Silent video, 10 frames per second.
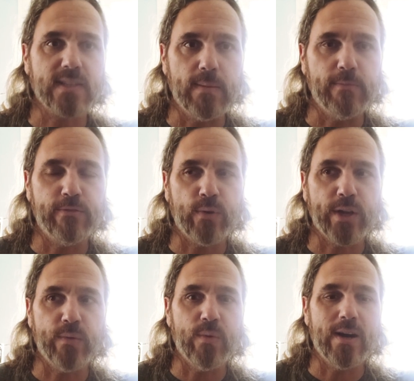Sum
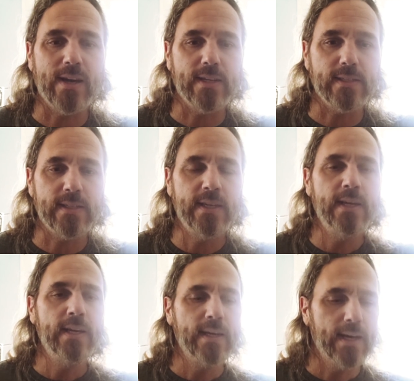41,
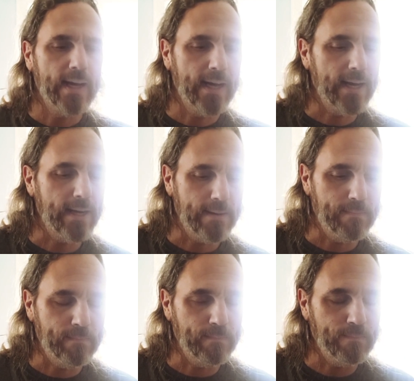
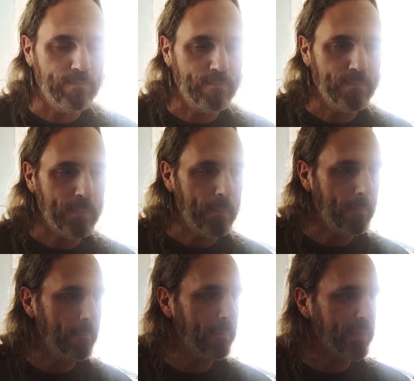um,
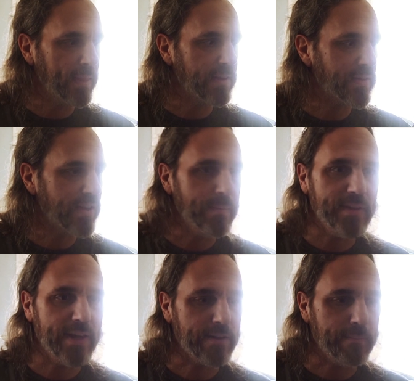some
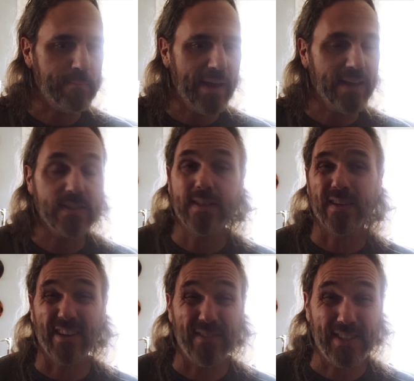of the other bands,
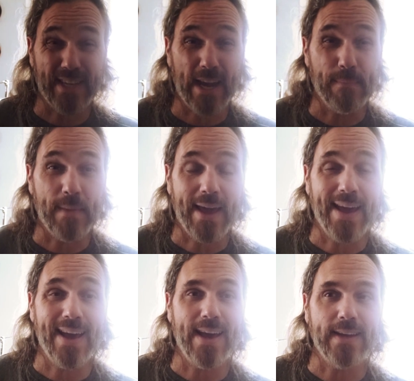Theory of a Dead
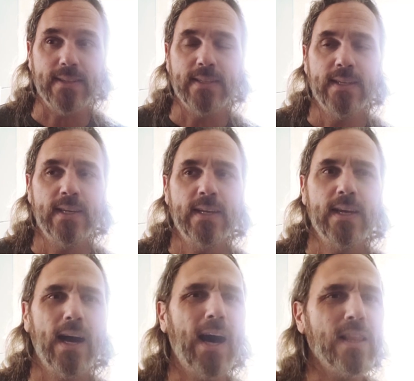Man.
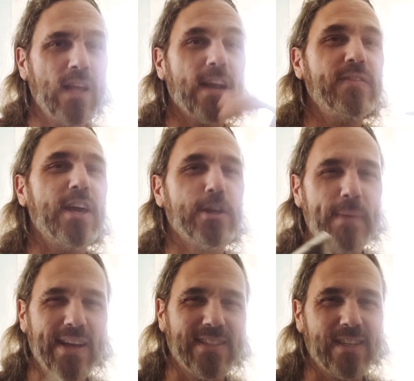A lot of the other
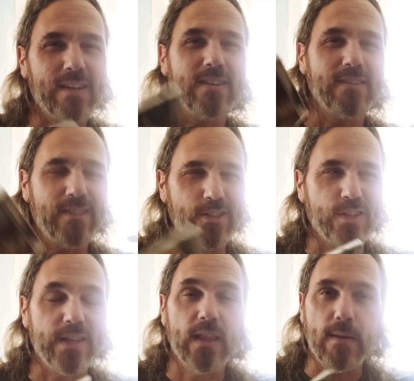bands that are
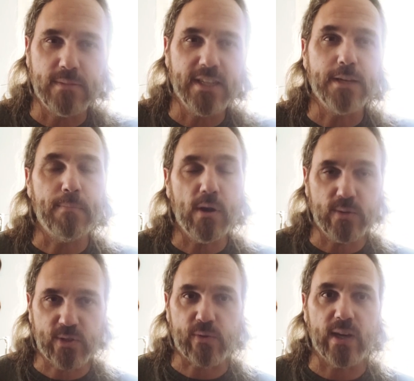usually lumped into
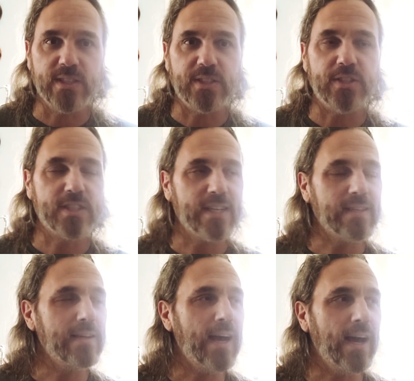post grunge
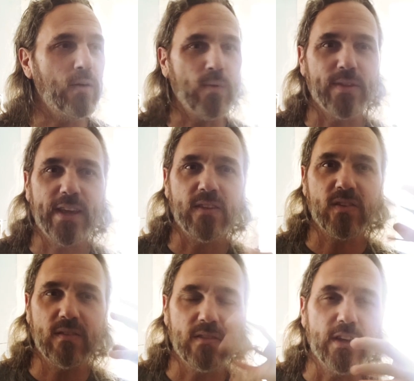uh, where they
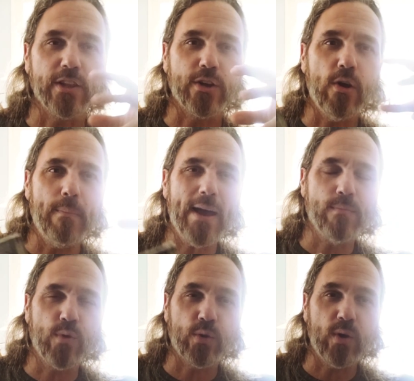they're going back
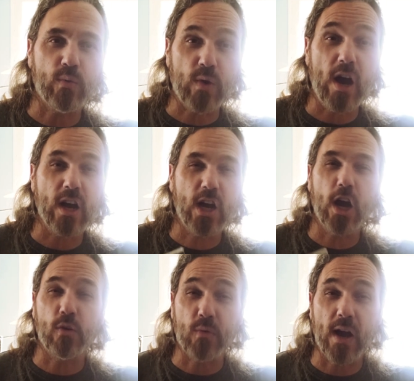more to a rock,
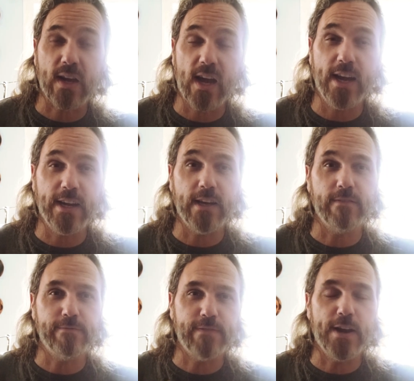hard rock kind
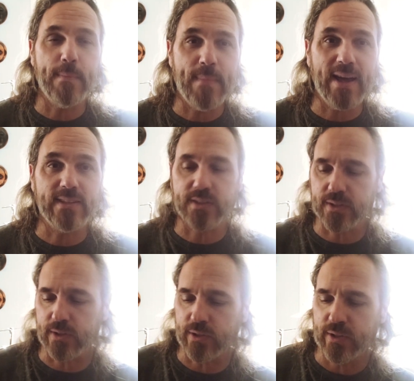of
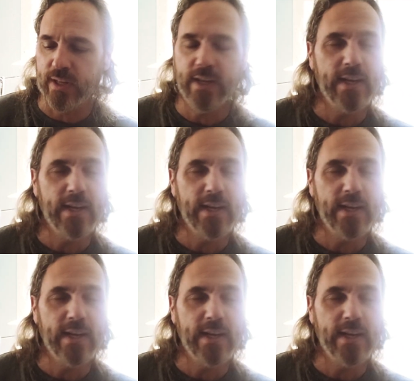fundamental,